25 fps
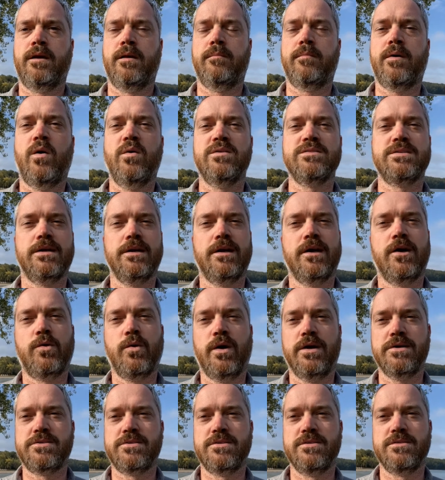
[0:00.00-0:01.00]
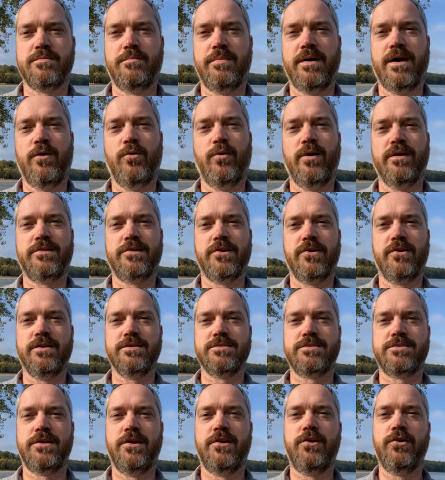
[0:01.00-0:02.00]
I'm always getting questions about what there
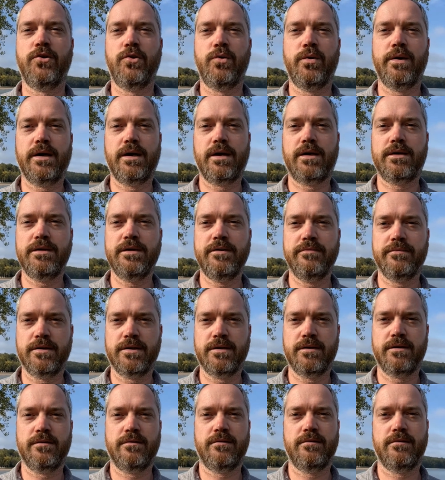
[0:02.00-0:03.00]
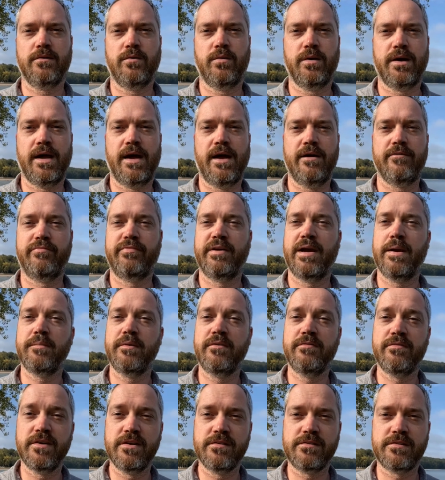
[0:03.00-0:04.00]
is to do in Cleveland. So when I have
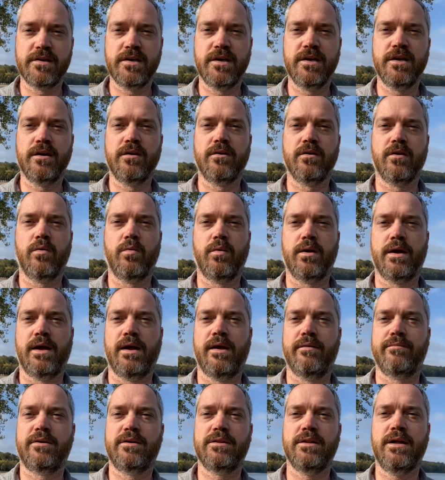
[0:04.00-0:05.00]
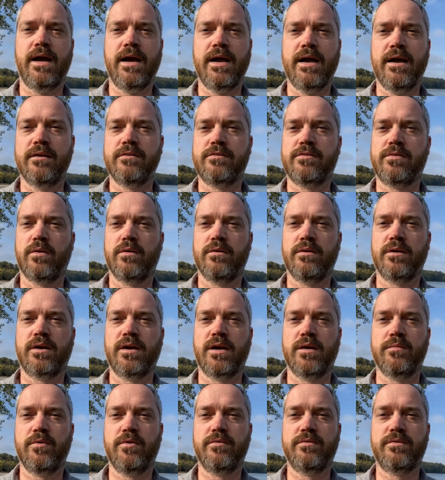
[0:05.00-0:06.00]
family visit or when I have clients who are
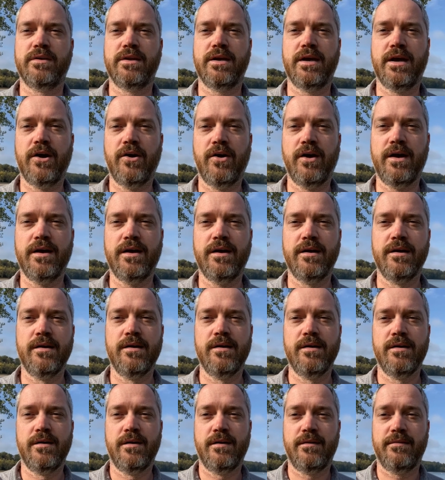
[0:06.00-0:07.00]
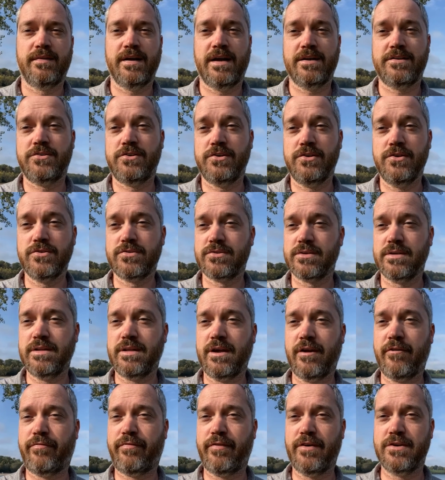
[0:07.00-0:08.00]
looking to move to the area, that's usually
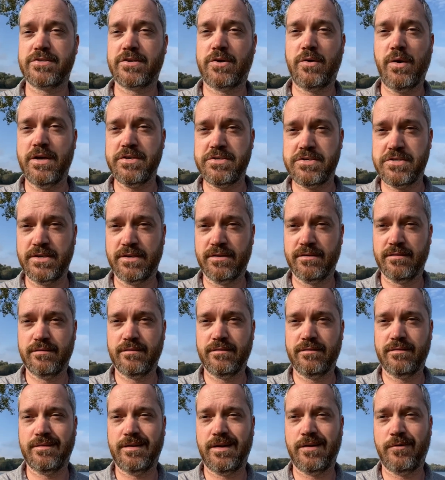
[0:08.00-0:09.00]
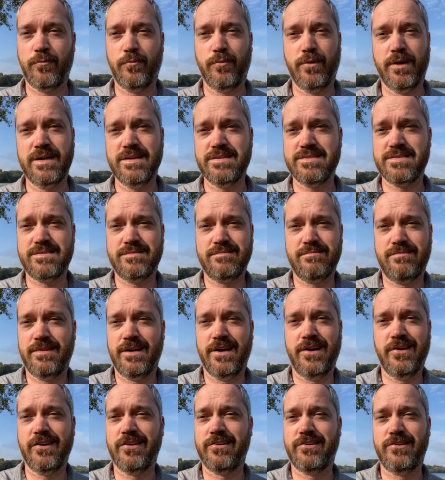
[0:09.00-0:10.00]
their first question. What is
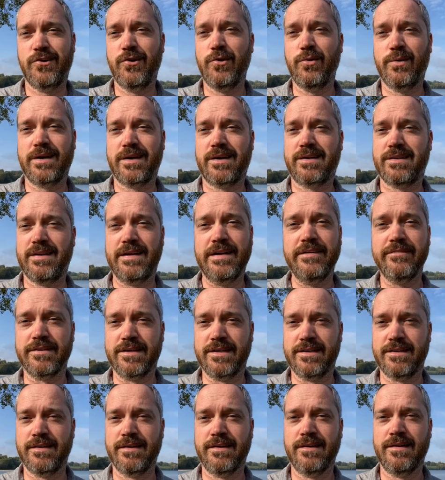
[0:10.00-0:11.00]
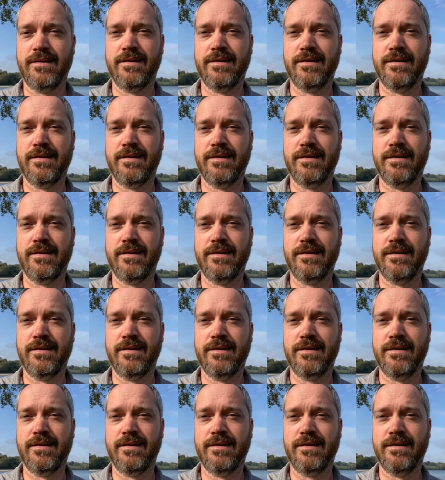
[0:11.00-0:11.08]
there to do in Cleveland?